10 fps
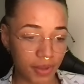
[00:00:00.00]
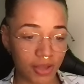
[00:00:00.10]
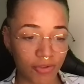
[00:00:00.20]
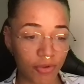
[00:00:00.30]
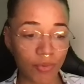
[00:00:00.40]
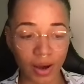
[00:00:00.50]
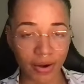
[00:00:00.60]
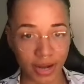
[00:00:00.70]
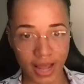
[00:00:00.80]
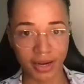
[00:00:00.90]
because you
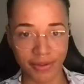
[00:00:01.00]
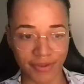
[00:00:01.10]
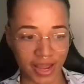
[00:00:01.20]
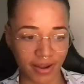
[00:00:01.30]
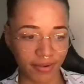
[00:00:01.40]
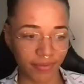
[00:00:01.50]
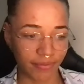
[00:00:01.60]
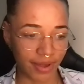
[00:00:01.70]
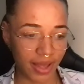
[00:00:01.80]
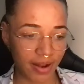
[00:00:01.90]
are an activator,
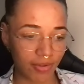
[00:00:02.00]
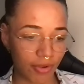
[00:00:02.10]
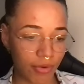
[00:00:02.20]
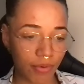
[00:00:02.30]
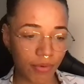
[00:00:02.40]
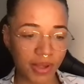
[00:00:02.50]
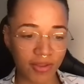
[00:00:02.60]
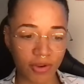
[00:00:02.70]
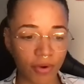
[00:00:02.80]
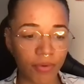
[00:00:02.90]
right? So you
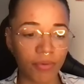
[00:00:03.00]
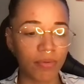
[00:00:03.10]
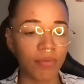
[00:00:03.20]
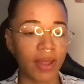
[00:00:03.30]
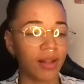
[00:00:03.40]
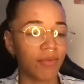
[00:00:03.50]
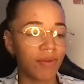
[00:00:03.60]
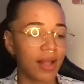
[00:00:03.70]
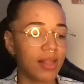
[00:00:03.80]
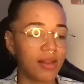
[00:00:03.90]
always know like the
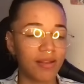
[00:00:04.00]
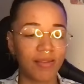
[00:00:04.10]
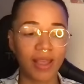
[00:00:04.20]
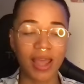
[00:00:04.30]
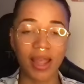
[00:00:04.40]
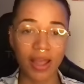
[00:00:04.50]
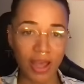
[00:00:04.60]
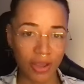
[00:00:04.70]
right thing to say.